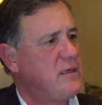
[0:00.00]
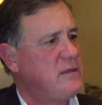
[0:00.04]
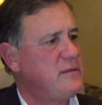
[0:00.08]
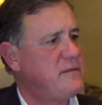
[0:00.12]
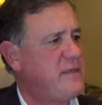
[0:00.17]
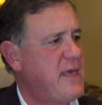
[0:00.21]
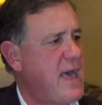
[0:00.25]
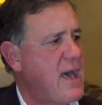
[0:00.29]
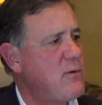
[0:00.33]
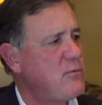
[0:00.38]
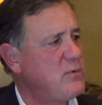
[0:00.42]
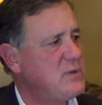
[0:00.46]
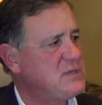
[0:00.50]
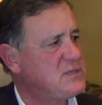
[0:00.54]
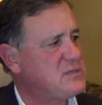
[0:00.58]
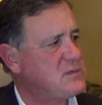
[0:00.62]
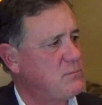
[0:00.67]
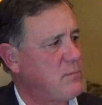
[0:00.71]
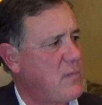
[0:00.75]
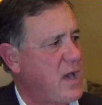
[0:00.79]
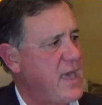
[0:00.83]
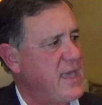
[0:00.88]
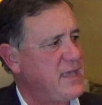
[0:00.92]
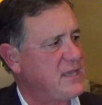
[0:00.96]
That was
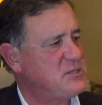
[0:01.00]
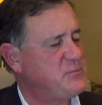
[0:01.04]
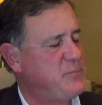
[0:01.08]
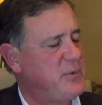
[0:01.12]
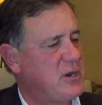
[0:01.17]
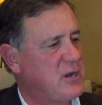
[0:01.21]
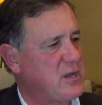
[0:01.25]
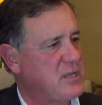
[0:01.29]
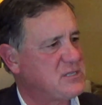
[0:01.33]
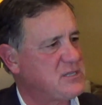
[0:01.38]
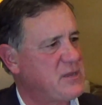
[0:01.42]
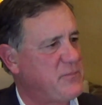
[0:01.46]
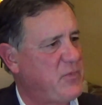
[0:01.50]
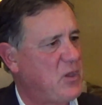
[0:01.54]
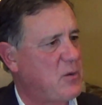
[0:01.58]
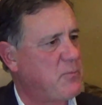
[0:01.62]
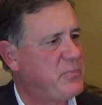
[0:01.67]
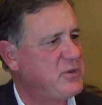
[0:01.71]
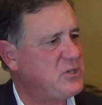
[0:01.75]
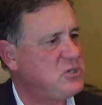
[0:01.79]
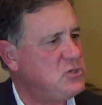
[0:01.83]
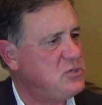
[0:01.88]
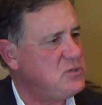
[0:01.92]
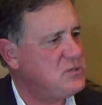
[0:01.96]
my experience up there.
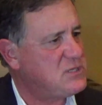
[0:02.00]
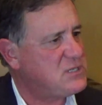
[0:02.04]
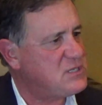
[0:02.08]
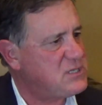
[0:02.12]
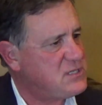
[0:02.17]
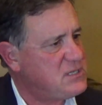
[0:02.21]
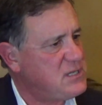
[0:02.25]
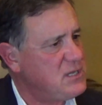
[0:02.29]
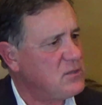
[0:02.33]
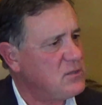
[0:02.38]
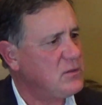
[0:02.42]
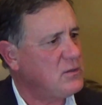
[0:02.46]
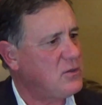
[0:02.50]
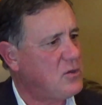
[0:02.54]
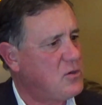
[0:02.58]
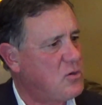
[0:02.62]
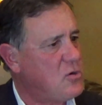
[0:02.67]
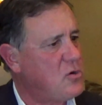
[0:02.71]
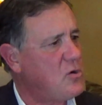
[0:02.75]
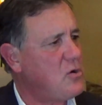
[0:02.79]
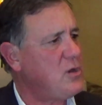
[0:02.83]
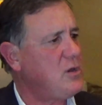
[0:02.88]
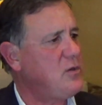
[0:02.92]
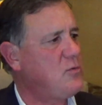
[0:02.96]
But you still
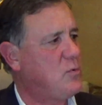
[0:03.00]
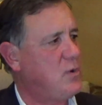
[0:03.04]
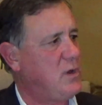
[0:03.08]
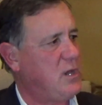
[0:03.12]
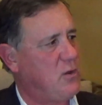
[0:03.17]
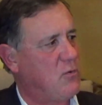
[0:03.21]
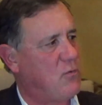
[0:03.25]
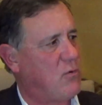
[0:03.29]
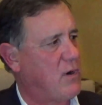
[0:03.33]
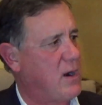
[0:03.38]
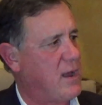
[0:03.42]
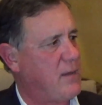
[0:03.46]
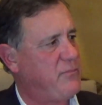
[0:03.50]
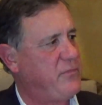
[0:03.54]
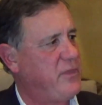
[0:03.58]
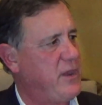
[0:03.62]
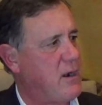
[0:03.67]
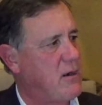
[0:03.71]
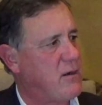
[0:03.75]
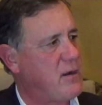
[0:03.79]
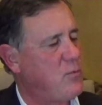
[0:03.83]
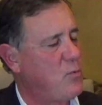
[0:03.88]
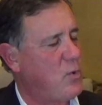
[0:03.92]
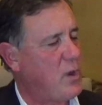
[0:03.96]
could when you were up
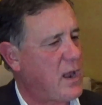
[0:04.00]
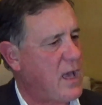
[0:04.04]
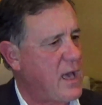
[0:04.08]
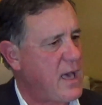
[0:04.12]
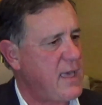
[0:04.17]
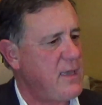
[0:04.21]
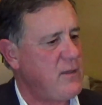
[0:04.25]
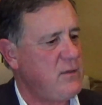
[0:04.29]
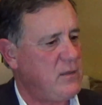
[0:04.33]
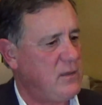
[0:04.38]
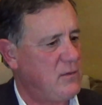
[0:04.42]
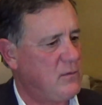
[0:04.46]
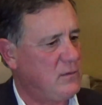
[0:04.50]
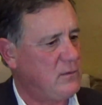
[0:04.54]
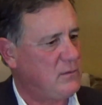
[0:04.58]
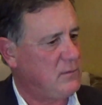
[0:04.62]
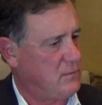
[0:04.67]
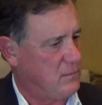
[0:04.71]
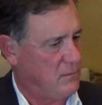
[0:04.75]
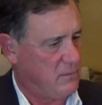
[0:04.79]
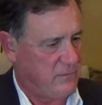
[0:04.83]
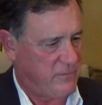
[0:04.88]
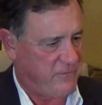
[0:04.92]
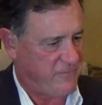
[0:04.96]
there. And what I
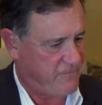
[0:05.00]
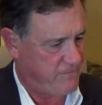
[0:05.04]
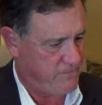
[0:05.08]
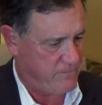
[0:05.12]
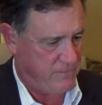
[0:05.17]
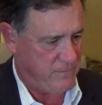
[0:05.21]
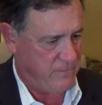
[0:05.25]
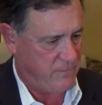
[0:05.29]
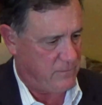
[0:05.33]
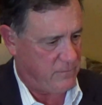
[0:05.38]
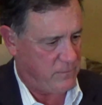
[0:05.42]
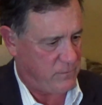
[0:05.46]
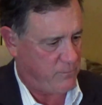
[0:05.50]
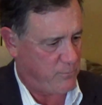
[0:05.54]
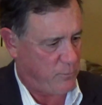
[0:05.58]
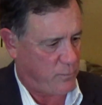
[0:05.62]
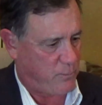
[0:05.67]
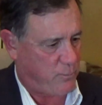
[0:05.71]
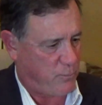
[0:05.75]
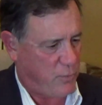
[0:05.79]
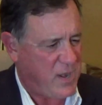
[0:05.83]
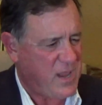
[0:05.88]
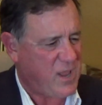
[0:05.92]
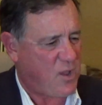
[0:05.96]

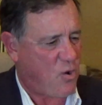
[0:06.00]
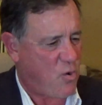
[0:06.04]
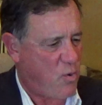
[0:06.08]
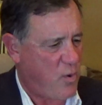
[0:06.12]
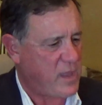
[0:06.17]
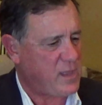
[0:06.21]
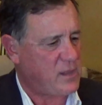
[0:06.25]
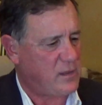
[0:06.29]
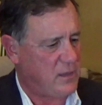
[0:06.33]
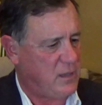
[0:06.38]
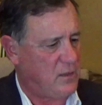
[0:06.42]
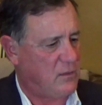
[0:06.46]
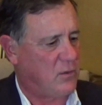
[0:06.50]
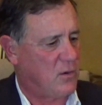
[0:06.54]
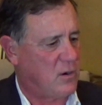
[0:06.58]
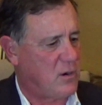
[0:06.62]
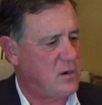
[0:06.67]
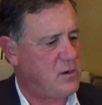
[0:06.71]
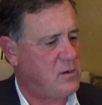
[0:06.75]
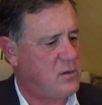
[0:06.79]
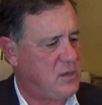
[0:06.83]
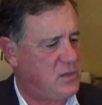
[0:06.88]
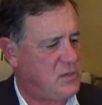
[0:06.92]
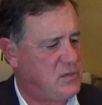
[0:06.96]
pretty quickly
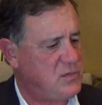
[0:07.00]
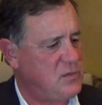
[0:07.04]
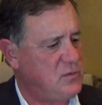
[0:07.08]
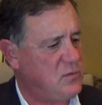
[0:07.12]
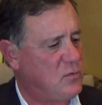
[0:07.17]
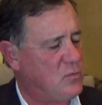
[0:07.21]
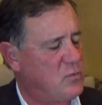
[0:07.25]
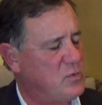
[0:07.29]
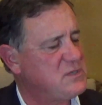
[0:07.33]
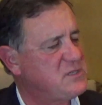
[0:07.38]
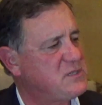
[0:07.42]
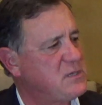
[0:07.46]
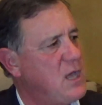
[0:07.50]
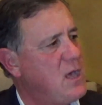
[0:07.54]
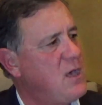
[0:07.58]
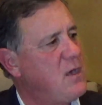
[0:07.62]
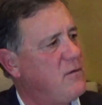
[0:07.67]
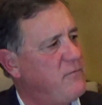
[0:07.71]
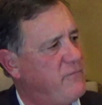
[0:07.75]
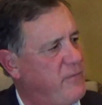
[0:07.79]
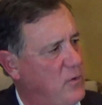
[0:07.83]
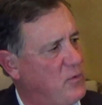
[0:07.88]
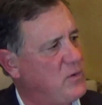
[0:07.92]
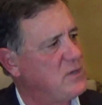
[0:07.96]
learned to do was
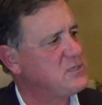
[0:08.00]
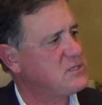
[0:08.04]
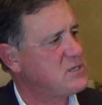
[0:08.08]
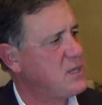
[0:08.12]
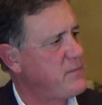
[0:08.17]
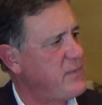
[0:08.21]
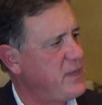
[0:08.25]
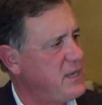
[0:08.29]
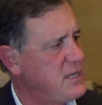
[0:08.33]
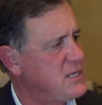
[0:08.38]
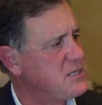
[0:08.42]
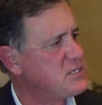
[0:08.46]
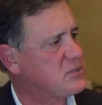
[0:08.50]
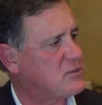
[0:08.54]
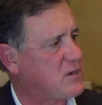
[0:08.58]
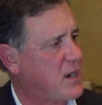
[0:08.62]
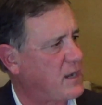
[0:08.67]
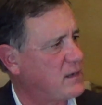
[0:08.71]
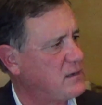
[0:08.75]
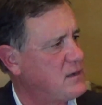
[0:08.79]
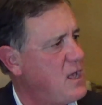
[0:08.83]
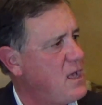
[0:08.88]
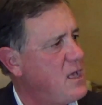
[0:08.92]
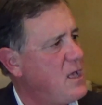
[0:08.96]
focus on my
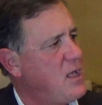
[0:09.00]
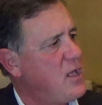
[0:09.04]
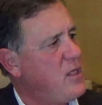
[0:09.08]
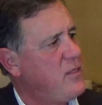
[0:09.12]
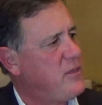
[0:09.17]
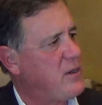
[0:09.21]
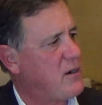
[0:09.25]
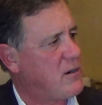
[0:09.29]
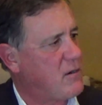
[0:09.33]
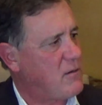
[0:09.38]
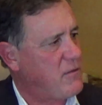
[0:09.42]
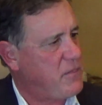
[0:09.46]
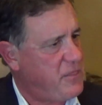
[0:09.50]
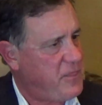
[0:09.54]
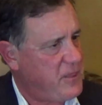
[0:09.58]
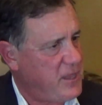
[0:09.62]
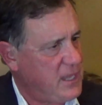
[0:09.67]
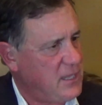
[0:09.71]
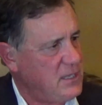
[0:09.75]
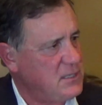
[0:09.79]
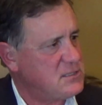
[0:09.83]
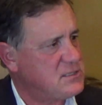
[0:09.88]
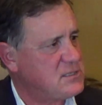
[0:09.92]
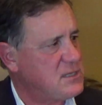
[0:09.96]
district. There are
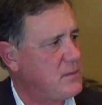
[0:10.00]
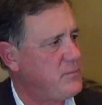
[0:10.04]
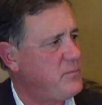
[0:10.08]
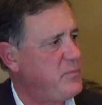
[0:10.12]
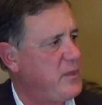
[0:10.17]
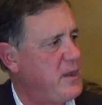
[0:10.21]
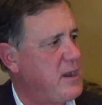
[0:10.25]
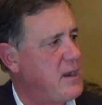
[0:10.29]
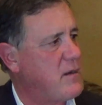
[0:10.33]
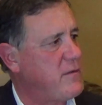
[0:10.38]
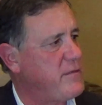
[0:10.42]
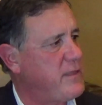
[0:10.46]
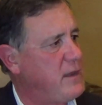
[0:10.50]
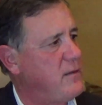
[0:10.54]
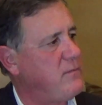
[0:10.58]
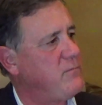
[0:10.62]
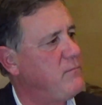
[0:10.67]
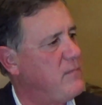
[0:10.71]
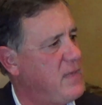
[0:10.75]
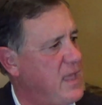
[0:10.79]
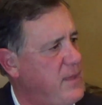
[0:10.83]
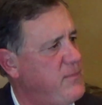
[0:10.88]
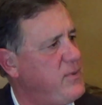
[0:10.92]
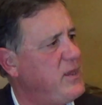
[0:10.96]
things up there
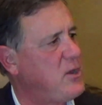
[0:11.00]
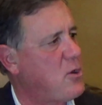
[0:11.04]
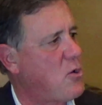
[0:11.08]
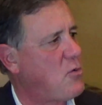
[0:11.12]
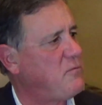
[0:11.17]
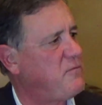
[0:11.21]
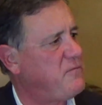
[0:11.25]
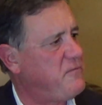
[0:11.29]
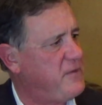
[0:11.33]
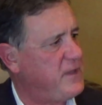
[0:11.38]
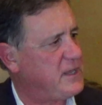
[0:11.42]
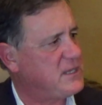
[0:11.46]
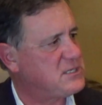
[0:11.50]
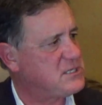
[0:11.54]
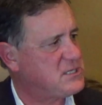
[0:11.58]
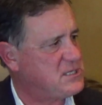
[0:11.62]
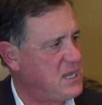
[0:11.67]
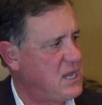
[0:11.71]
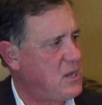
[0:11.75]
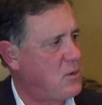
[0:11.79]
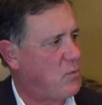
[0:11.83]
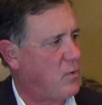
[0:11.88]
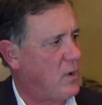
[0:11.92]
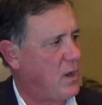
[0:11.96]
that maybe don't fix
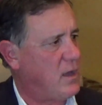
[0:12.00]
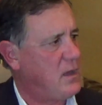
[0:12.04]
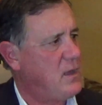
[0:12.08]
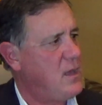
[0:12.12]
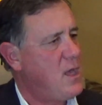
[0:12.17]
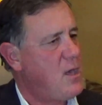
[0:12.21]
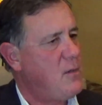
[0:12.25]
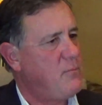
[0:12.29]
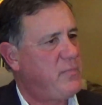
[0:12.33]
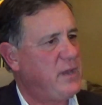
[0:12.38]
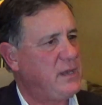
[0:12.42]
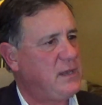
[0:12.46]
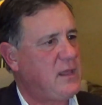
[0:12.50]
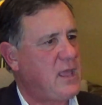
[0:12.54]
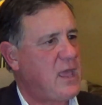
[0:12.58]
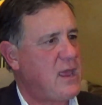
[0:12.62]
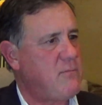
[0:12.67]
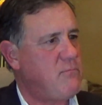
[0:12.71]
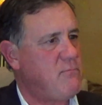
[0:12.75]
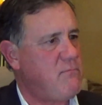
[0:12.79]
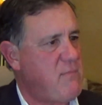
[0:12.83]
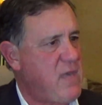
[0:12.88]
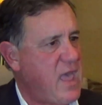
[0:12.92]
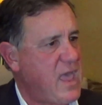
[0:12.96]
CEQA, but
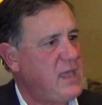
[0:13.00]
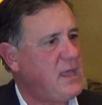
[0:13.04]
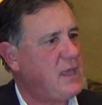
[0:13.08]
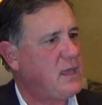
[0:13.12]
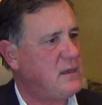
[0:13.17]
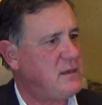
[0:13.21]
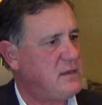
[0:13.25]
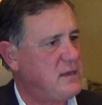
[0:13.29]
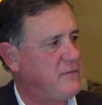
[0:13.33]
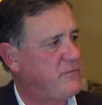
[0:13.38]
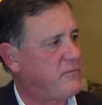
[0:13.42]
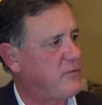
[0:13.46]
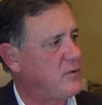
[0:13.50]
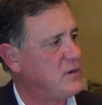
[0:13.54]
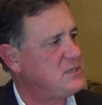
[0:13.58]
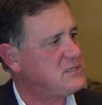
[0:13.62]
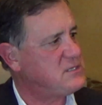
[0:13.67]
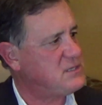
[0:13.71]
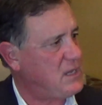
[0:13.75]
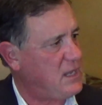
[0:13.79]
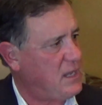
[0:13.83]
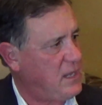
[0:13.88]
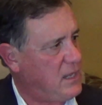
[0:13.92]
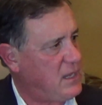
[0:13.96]
can make a
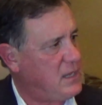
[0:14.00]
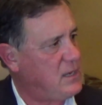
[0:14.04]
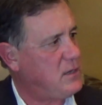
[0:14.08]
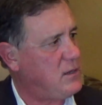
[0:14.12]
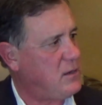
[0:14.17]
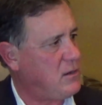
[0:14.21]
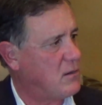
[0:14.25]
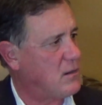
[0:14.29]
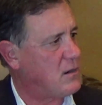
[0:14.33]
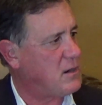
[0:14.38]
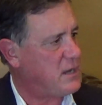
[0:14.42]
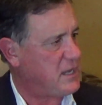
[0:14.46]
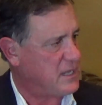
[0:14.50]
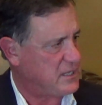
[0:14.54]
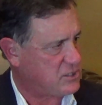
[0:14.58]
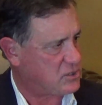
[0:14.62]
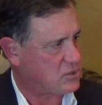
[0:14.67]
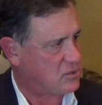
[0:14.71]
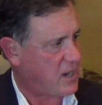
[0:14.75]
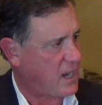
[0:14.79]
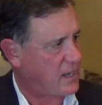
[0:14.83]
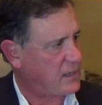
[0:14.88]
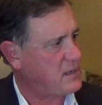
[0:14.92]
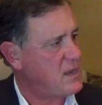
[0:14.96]
difference in your
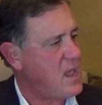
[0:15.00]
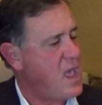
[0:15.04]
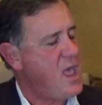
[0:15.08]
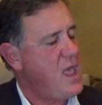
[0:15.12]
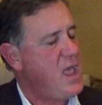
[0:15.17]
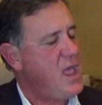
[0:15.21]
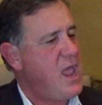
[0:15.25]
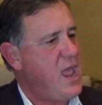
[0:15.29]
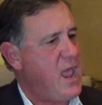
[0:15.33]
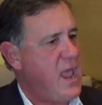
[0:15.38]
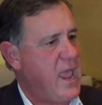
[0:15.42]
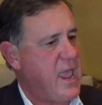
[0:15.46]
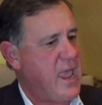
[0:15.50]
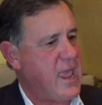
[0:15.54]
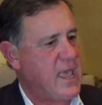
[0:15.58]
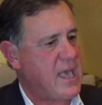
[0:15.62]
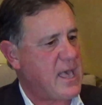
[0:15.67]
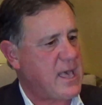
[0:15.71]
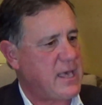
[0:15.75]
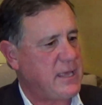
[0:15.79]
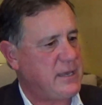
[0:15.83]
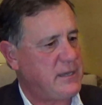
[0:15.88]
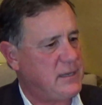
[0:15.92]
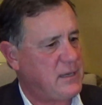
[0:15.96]
district.
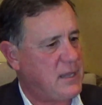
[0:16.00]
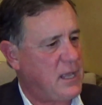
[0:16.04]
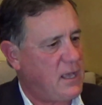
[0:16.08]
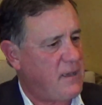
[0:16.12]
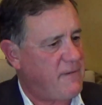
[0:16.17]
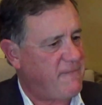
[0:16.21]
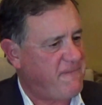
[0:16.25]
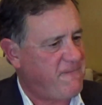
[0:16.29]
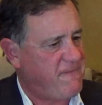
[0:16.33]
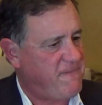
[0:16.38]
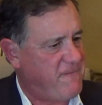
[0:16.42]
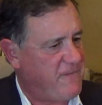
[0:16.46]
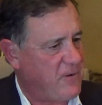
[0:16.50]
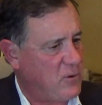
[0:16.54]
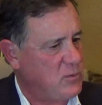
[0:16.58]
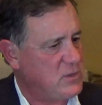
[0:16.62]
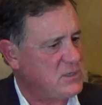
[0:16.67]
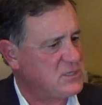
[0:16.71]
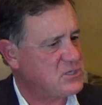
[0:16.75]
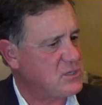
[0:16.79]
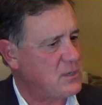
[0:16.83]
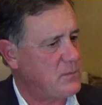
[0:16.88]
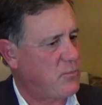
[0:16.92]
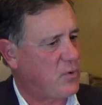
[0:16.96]
And
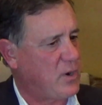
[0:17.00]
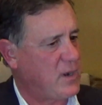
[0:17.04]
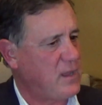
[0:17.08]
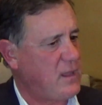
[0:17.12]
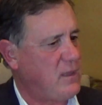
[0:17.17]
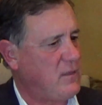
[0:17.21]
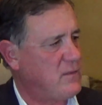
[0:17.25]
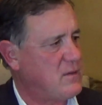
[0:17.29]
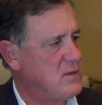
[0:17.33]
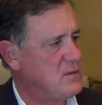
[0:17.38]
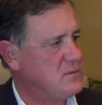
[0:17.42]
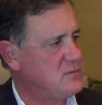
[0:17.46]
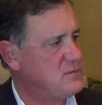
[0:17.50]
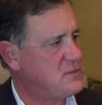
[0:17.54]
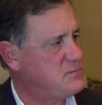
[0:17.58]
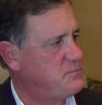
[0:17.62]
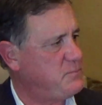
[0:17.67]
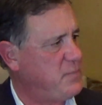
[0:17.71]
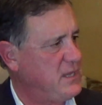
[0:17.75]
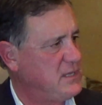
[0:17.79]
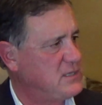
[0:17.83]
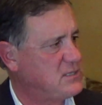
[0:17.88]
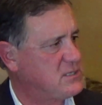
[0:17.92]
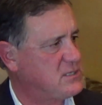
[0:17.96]
focus on bringing those
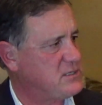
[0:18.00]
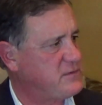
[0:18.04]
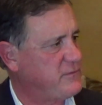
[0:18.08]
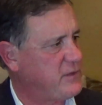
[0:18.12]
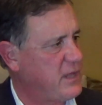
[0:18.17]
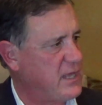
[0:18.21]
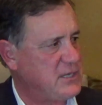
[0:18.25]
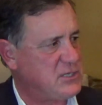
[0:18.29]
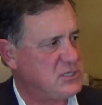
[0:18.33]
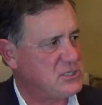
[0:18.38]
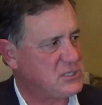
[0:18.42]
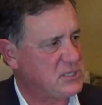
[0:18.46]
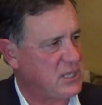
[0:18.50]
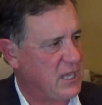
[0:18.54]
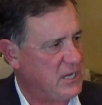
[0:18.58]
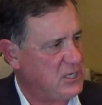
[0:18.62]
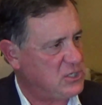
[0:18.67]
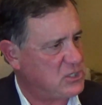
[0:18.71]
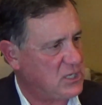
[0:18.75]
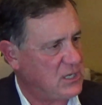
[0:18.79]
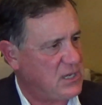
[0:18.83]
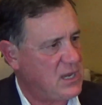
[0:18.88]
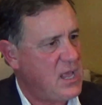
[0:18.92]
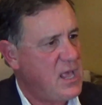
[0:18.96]
pieces of
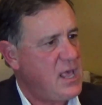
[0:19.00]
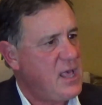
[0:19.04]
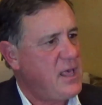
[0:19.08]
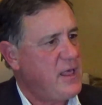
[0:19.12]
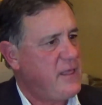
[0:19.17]
legislation.